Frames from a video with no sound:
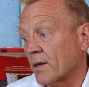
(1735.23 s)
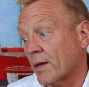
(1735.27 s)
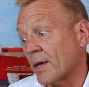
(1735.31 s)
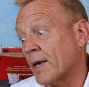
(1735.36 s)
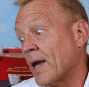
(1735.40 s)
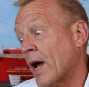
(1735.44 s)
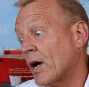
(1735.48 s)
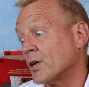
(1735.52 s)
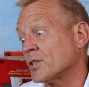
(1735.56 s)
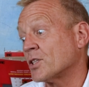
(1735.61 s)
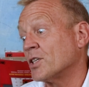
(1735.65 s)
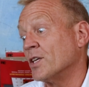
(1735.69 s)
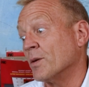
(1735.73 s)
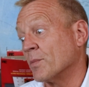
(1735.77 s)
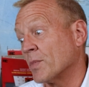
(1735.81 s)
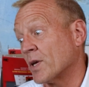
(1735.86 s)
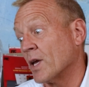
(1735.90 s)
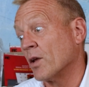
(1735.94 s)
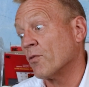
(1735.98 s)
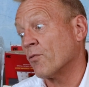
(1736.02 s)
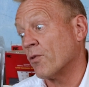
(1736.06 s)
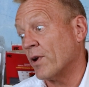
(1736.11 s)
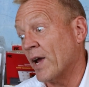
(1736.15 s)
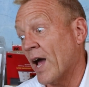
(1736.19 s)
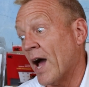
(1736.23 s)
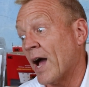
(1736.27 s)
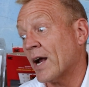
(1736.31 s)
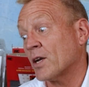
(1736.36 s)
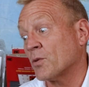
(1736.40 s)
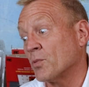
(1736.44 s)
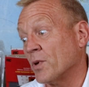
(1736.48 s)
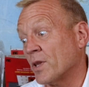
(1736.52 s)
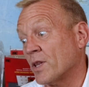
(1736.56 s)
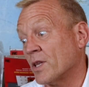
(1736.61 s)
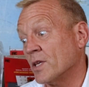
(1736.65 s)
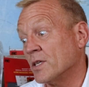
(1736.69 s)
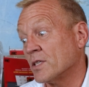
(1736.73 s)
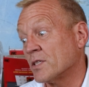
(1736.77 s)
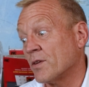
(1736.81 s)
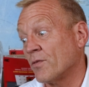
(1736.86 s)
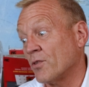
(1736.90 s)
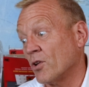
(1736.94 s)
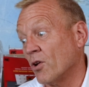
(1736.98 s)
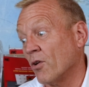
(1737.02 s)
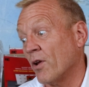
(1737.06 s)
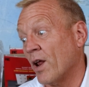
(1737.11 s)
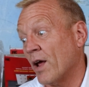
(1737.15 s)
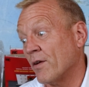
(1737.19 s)
Calcium can react with this. If
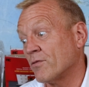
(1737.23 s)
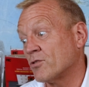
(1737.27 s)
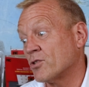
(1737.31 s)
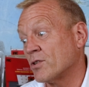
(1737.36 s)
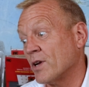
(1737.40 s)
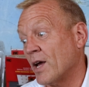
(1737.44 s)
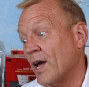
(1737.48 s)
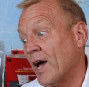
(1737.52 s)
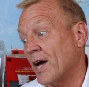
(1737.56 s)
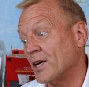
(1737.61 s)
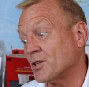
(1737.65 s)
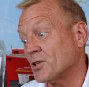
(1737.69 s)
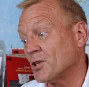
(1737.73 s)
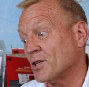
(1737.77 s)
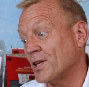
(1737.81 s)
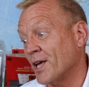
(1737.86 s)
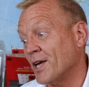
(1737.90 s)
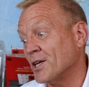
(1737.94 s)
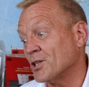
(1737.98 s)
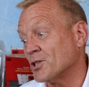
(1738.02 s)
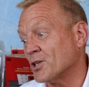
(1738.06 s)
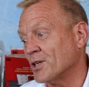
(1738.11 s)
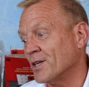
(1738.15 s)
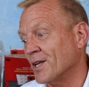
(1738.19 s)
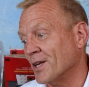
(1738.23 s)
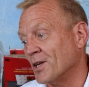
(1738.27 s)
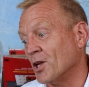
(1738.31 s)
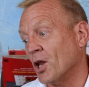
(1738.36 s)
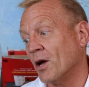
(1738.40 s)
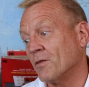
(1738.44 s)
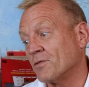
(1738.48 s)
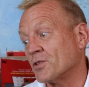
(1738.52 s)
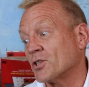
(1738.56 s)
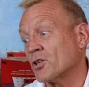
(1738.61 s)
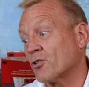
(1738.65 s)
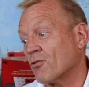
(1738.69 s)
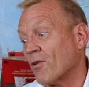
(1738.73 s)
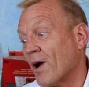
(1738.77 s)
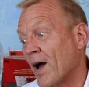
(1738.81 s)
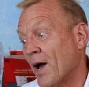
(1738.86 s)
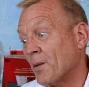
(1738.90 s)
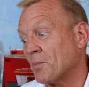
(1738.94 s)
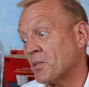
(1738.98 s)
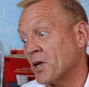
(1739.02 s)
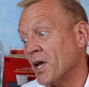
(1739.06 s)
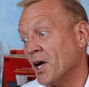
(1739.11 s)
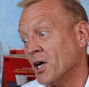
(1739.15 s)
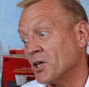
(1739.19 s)
you don't have agitation, it loves to
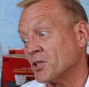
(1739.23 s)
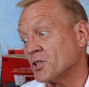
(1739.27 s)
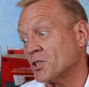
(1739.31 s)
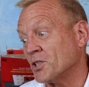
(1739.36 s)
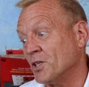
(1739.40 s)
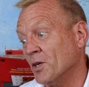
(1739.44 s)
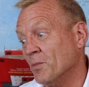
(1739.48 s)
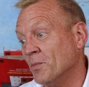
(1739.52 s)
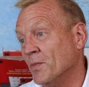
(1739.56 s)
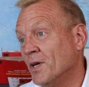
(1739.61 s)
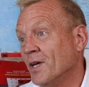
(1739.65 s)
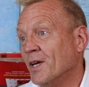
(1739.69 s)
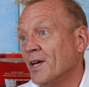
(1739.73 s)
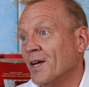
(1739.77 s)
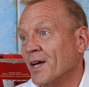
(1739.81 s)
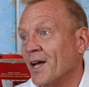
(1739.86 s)
grab calcium,